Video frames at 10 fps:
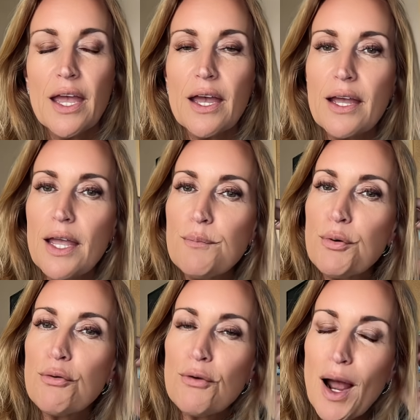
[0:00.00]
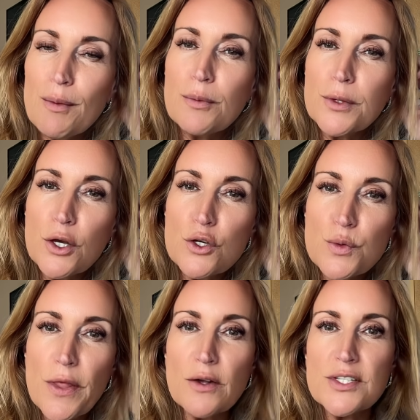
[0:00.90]
It probably goes
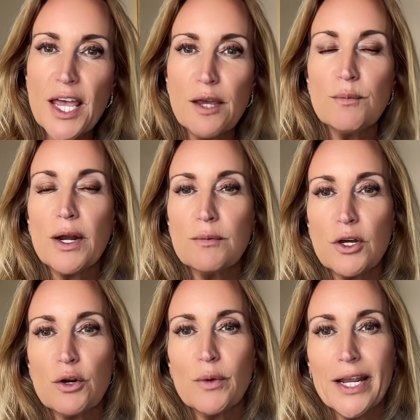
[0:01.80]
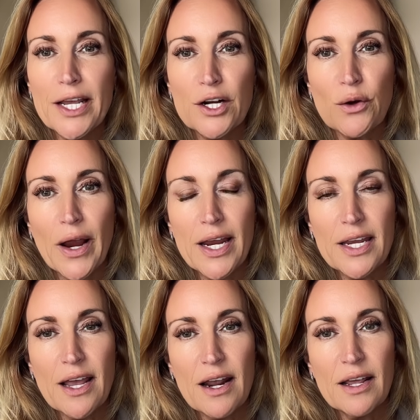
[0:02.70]
without saying, but I'm going to reiterate
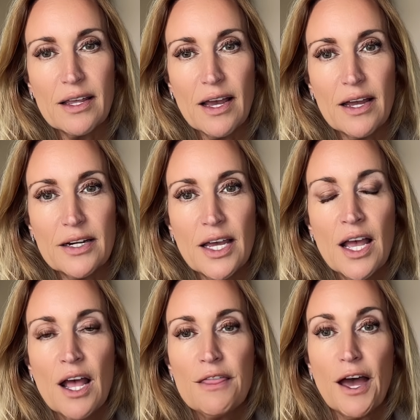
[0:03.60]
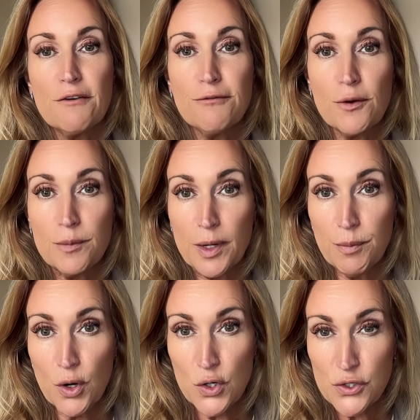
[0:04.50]
yet again that for me
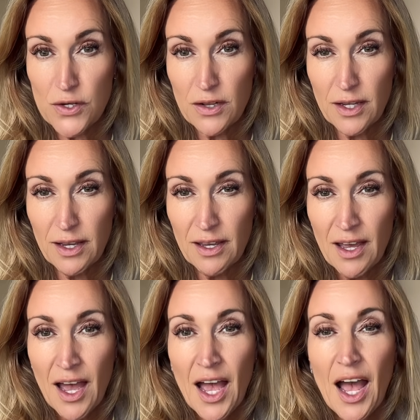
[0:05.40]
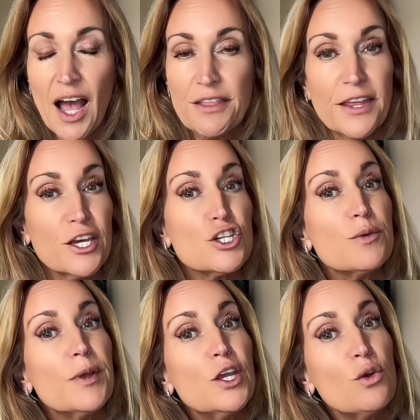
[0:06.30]
personally, I think it should be
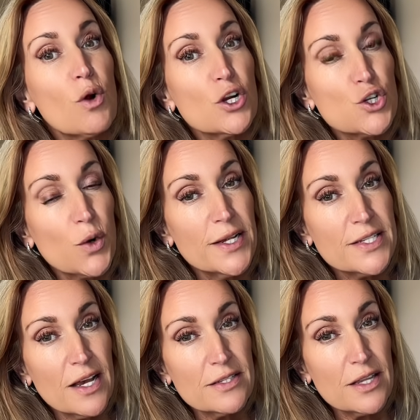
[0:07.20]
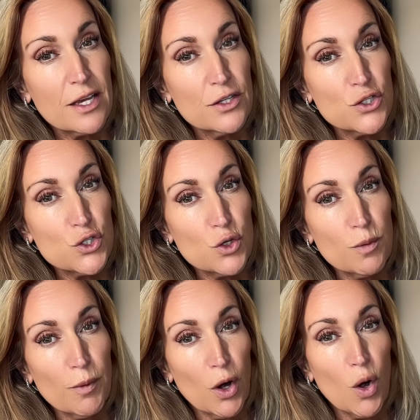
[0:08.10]
your choice as the
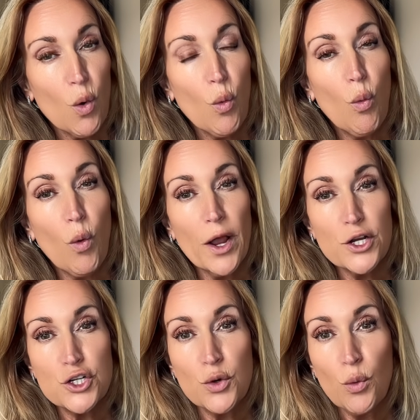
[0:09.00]
consumer, which